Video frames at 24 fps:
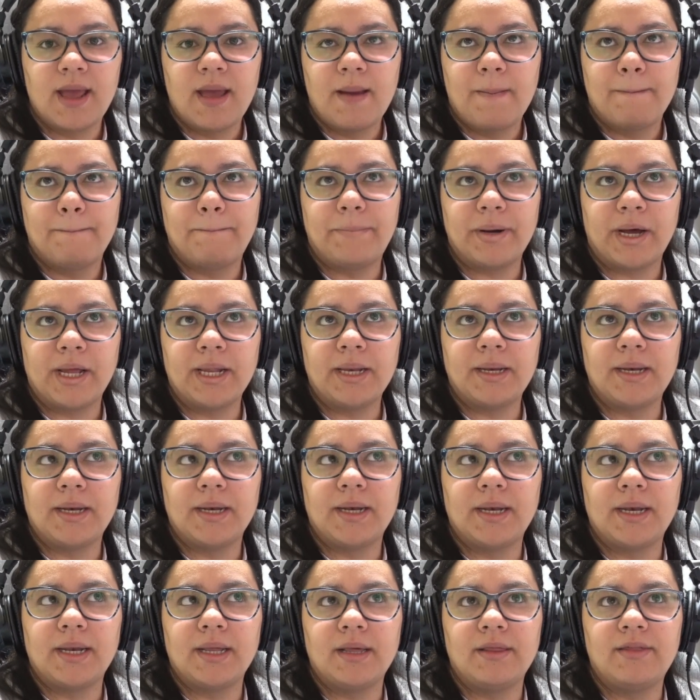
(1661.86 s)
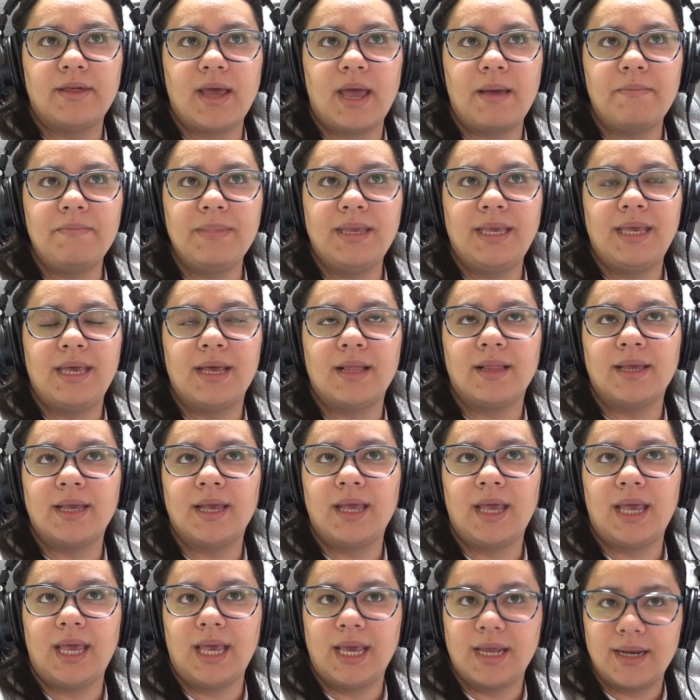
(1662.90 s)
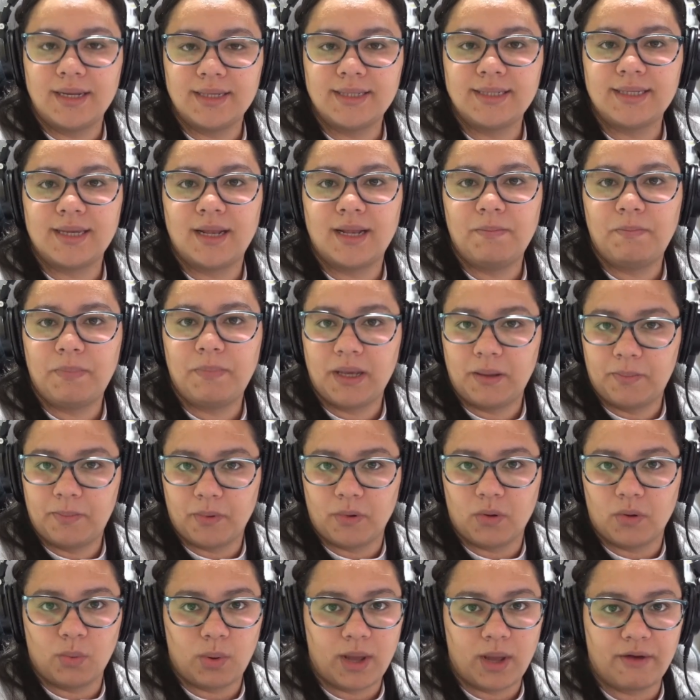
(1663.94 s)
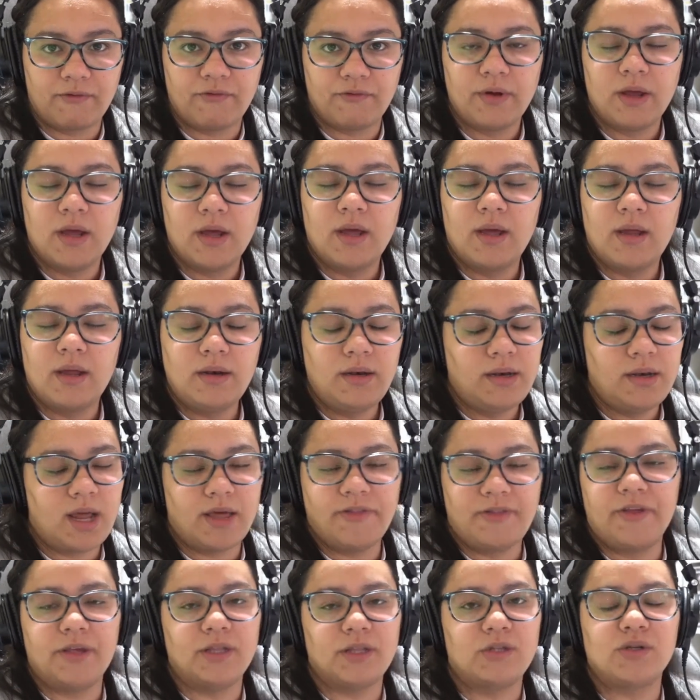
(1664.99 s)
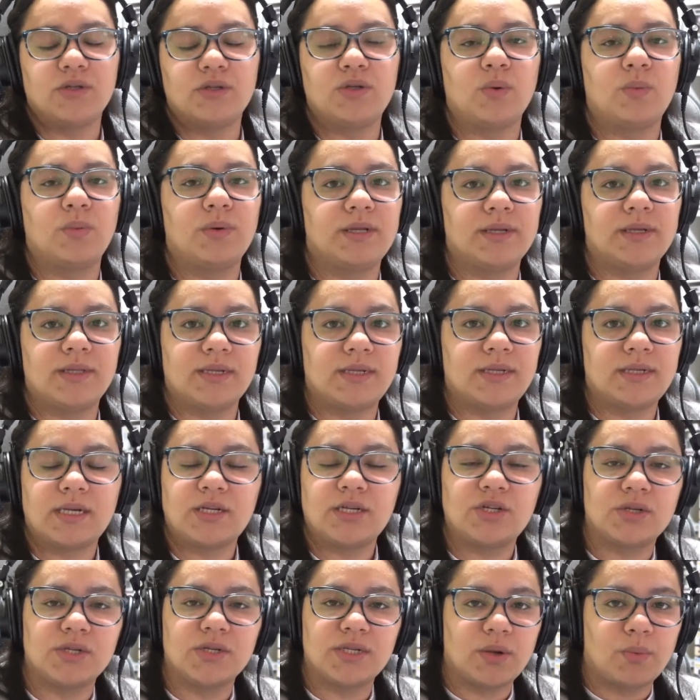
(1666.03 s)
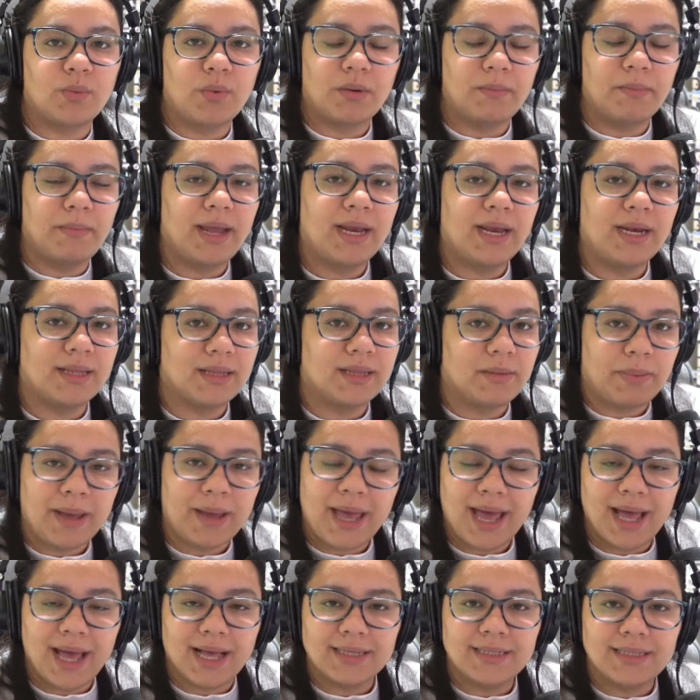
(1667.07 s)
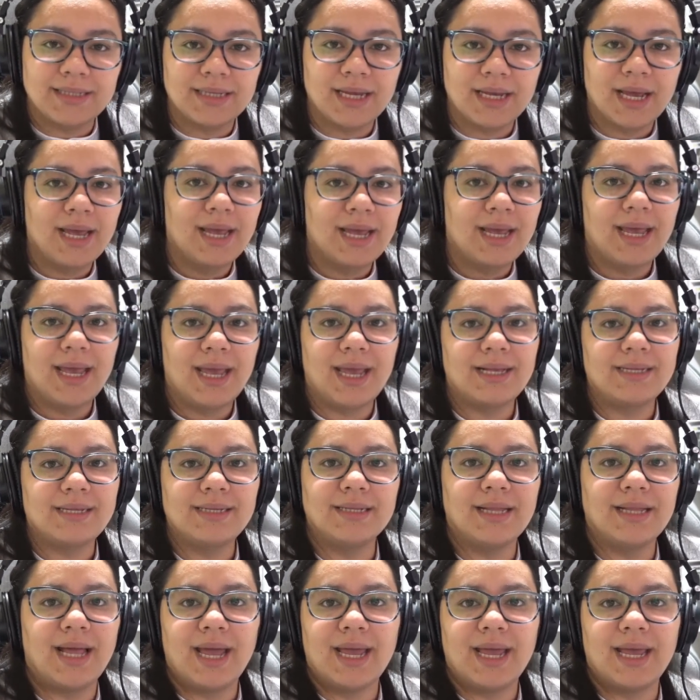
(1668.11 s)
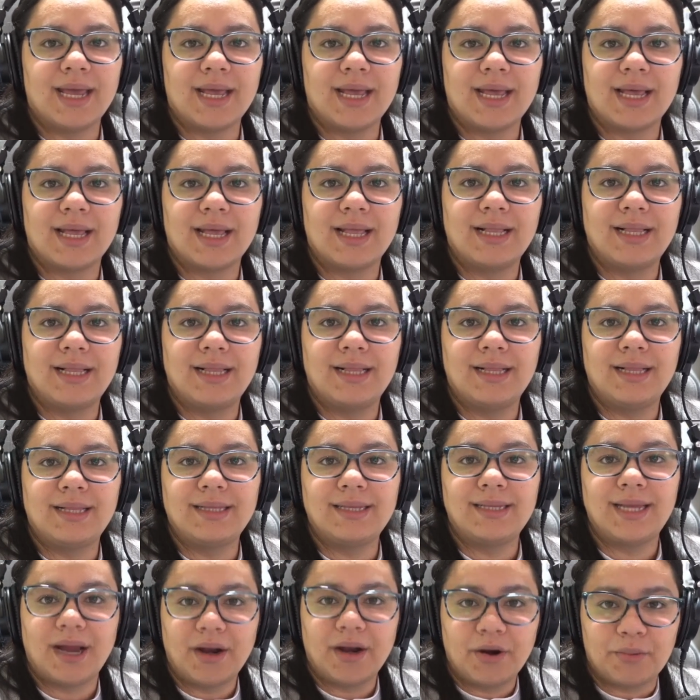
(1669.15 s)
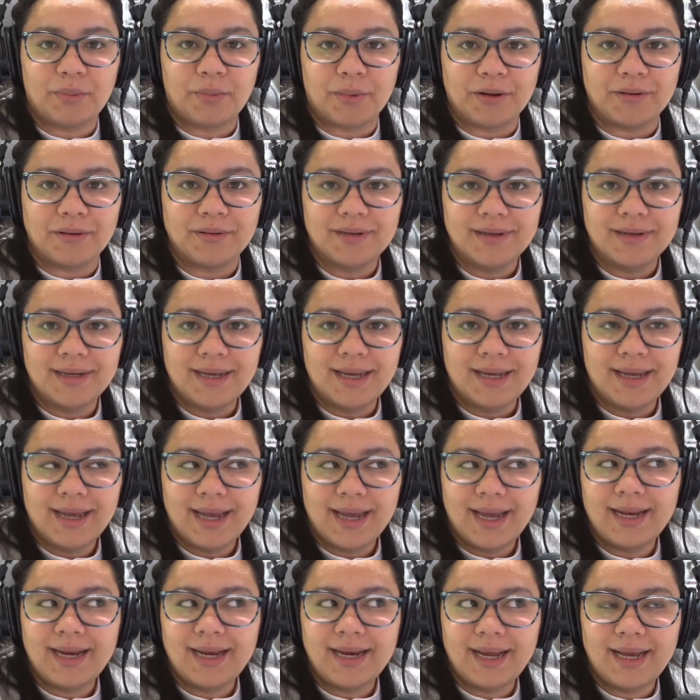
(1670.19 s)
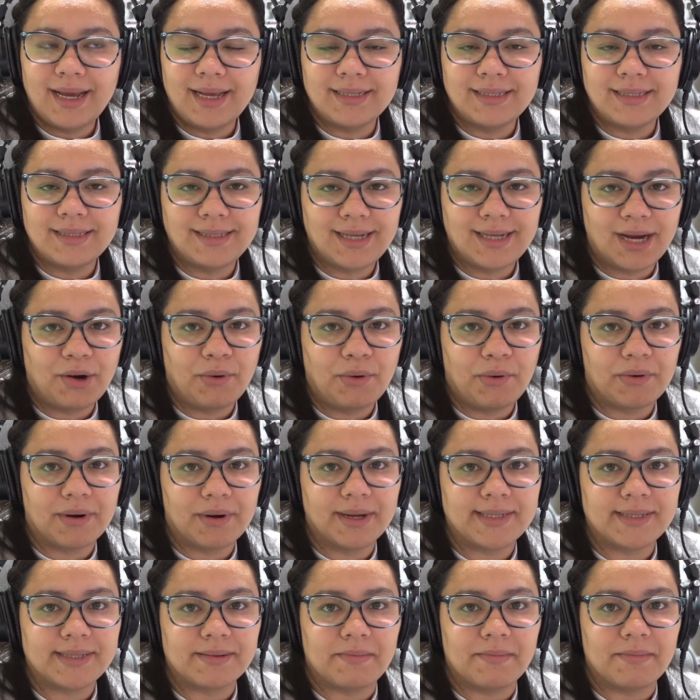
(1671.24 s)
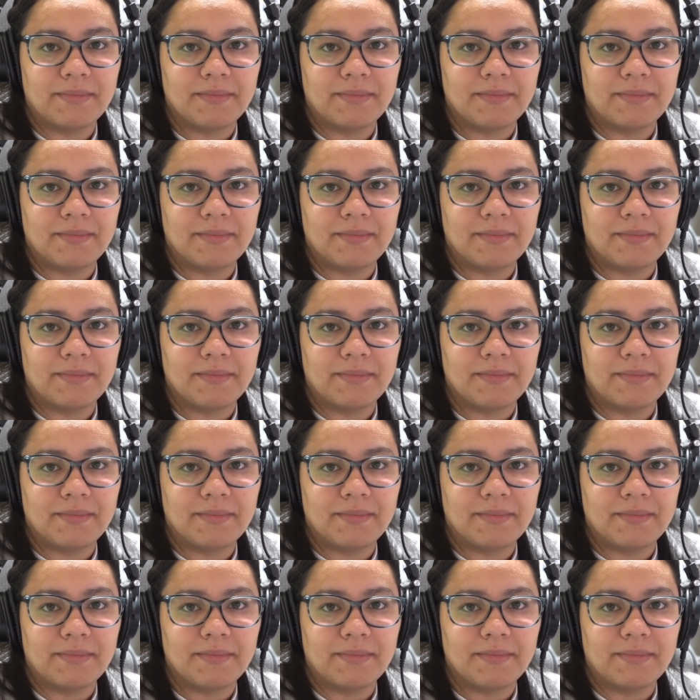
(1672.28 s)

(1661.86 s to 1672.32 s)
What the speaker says: But them killing innocent people who have nothing to do with the decisions that were made in the past is, like, terrible. And it is terrorism.